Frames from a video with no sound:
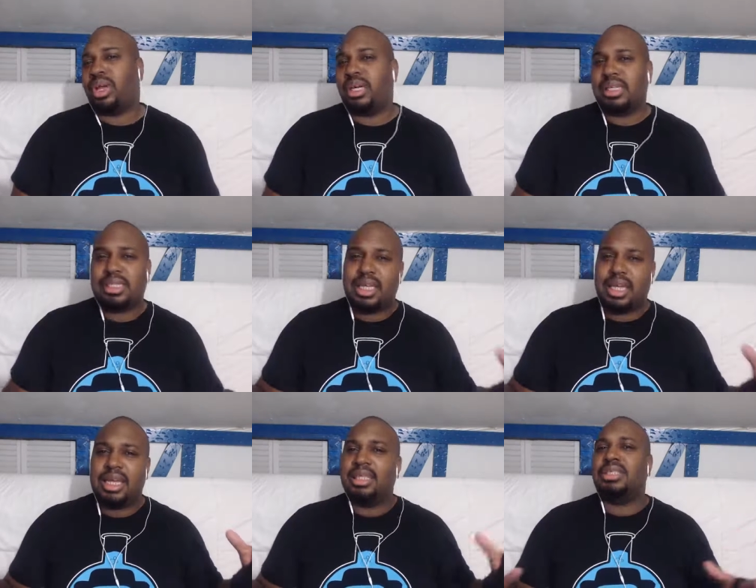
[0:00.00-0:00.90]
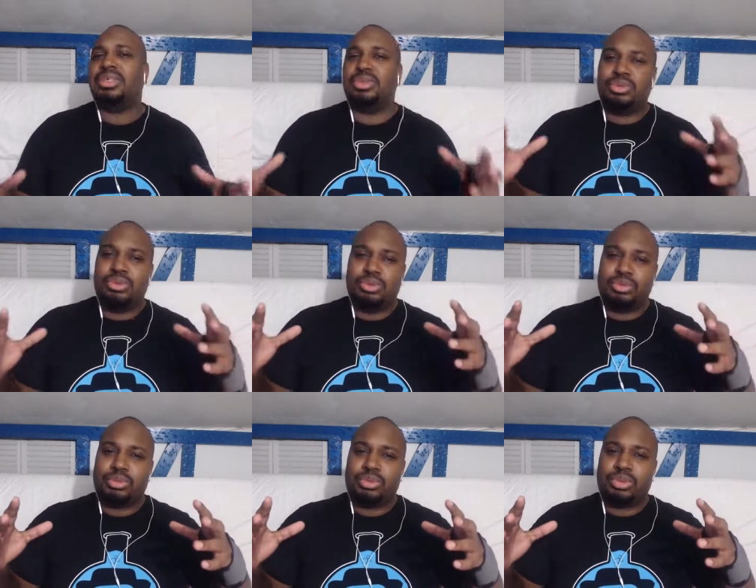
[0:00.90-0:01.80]
us
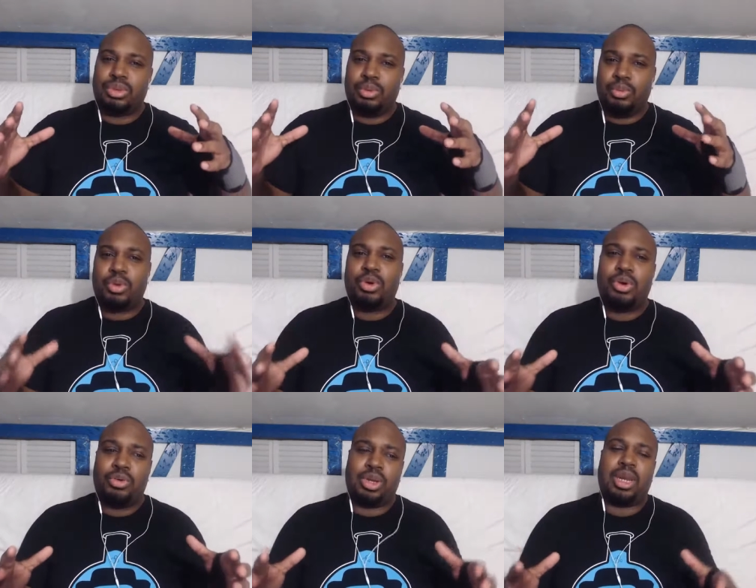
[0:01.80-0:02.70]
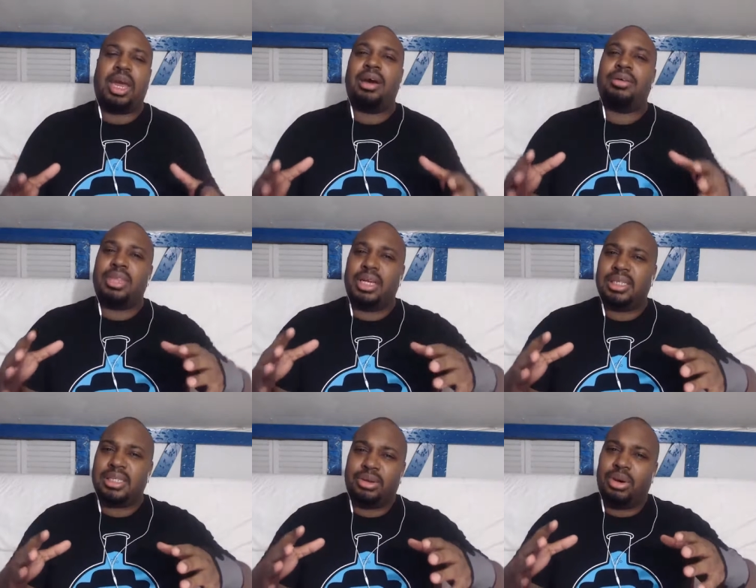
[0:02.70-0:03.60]
into the world and how
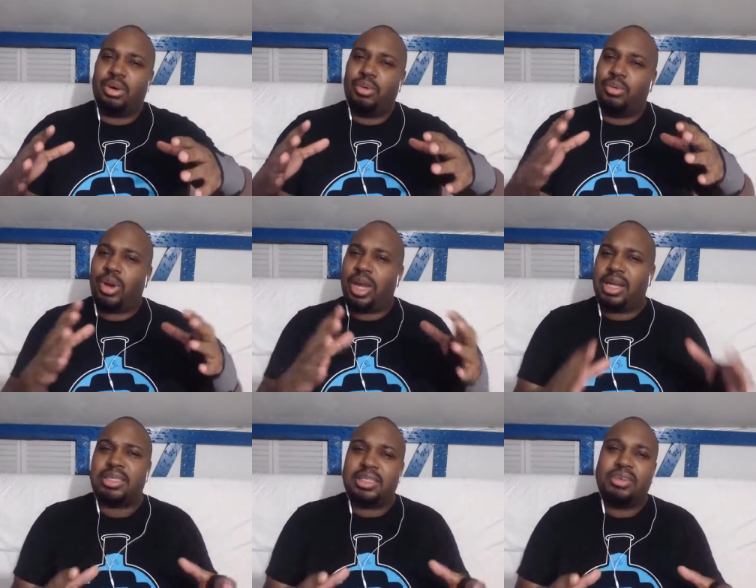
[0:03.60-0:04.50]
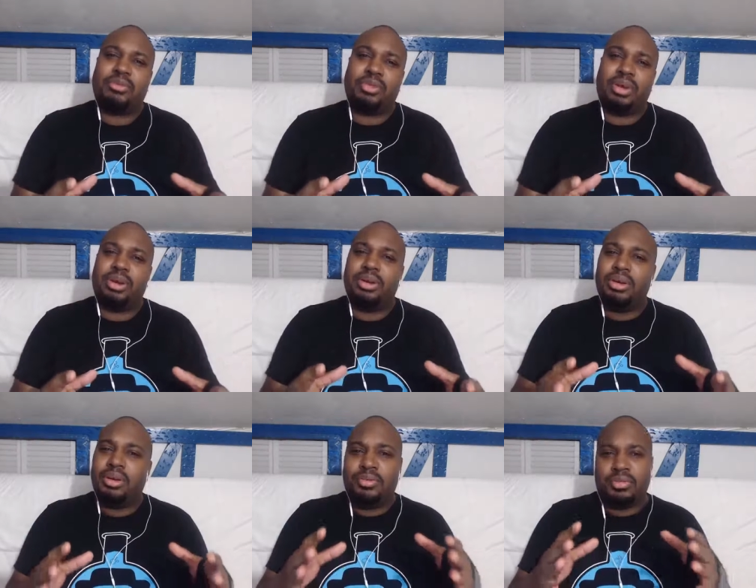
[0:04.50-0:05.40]
things are, are way different
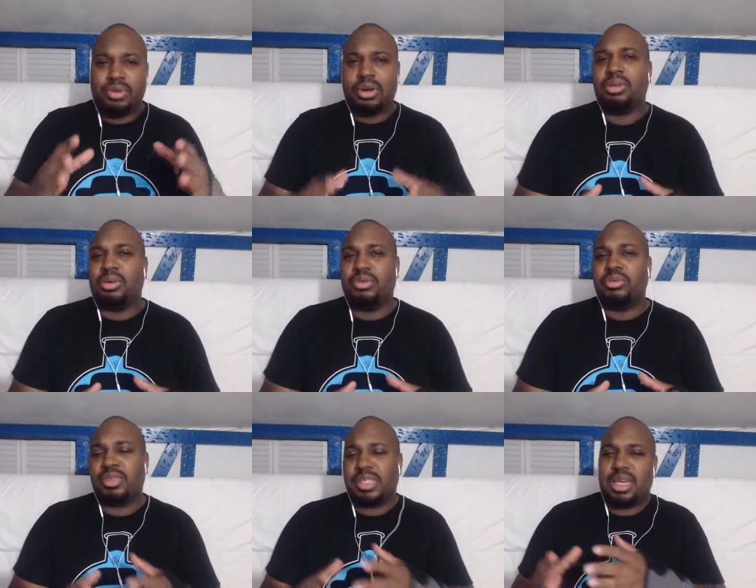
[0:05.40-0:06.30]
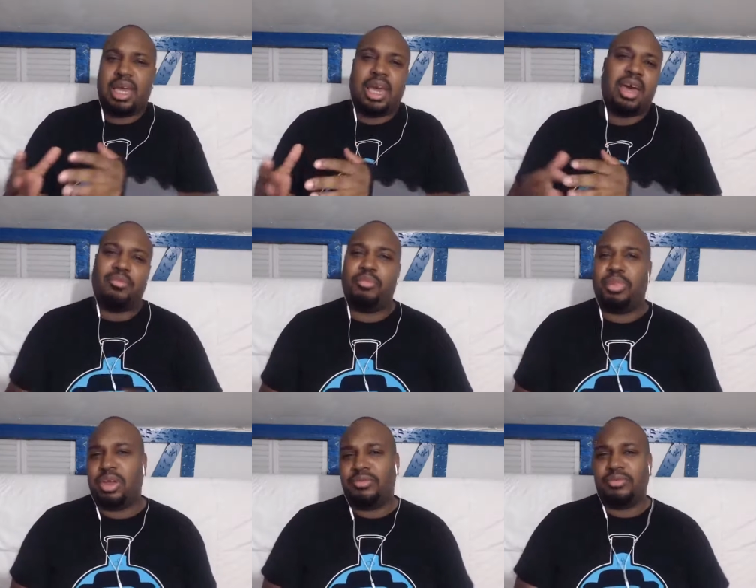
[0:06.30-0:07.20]
for other groups than they
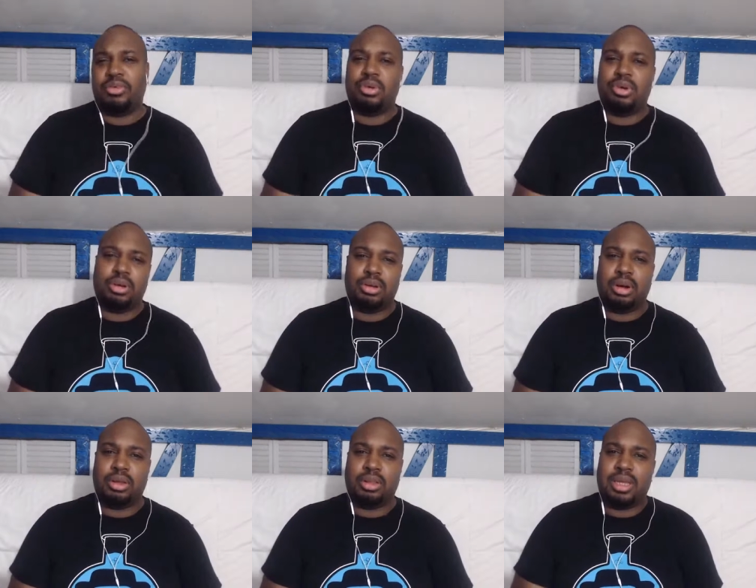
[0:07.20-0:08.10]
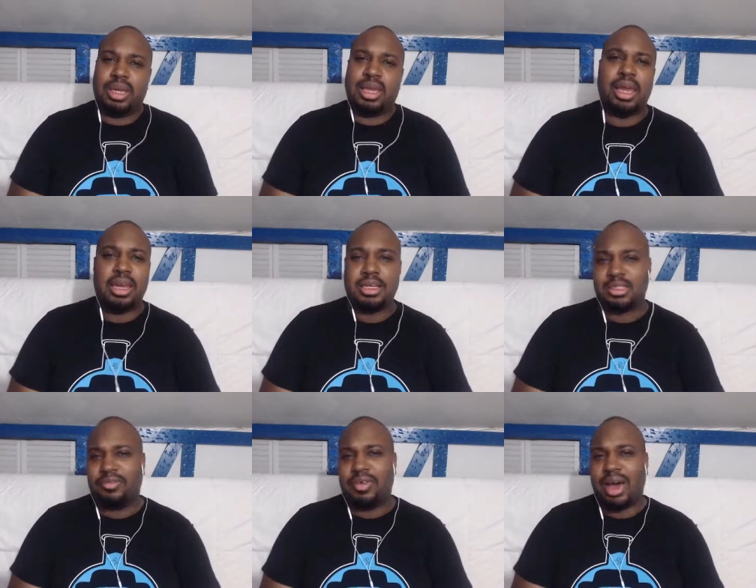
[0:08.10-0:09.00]
have been for uh, the Atlanta
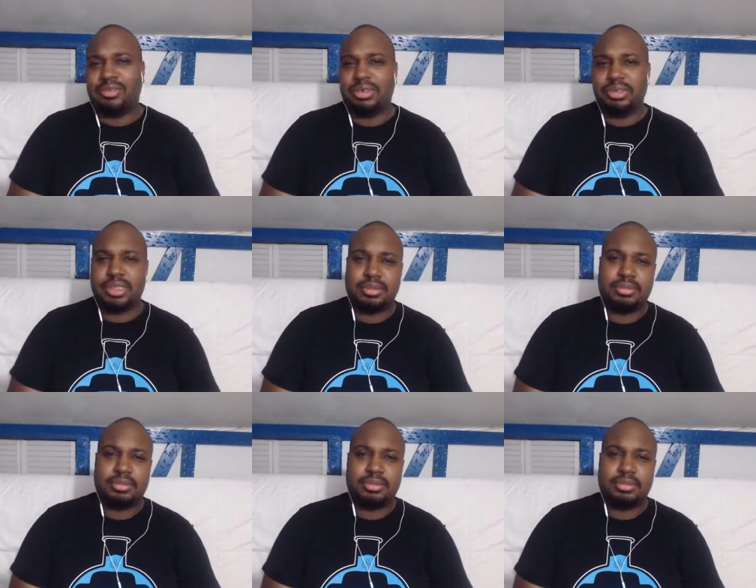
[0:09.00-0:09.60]
survivors.